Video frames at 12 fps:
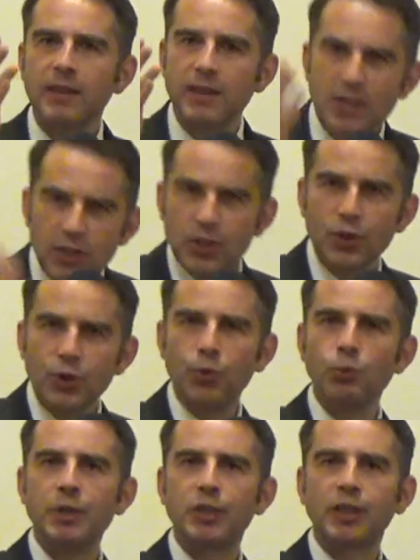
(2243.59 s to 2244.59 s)
This is
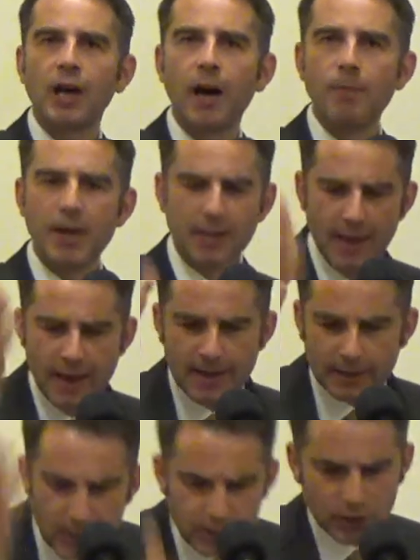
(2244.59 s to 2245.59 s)
who is coming.
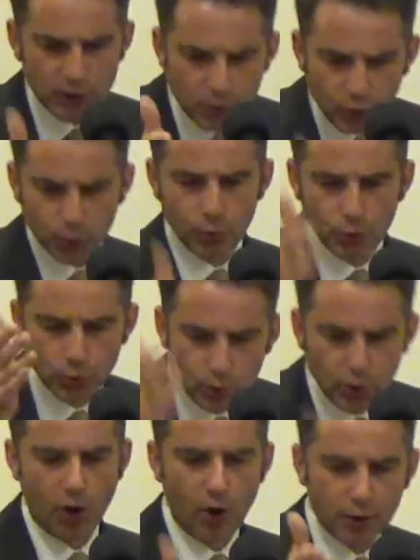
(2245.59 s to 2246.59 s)
This is who
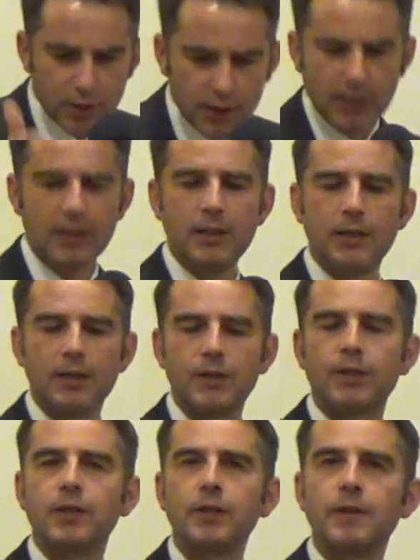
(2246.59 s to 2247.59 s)
God
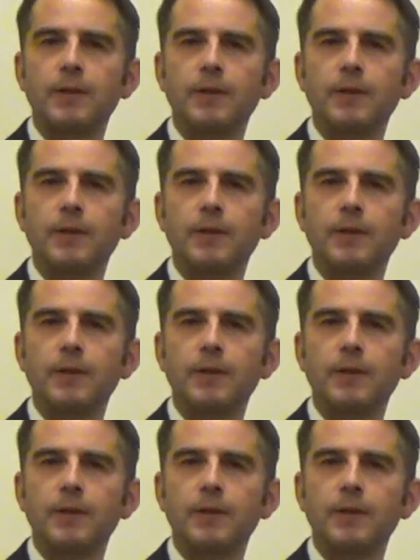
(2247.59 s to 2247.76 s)
is.